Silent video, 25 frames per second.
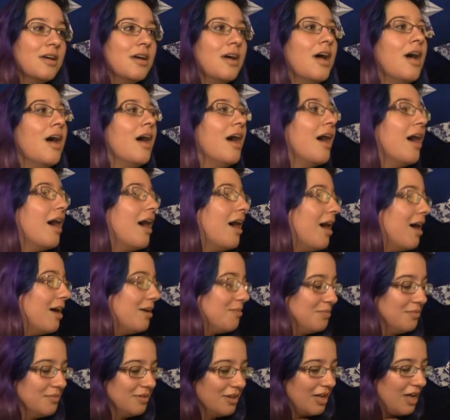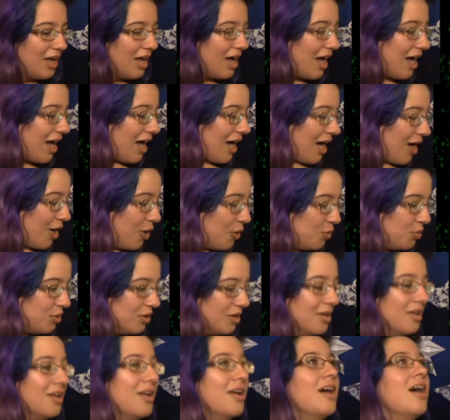Ah! Ow!
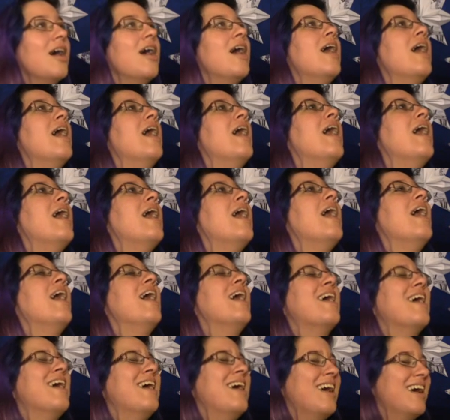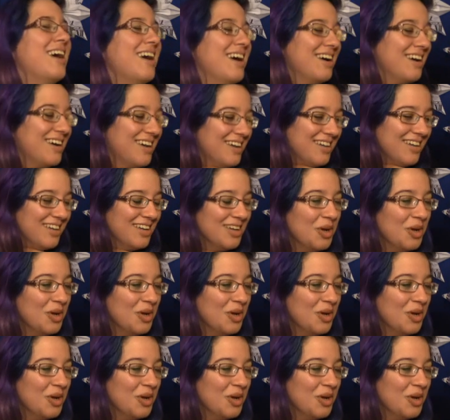Ah!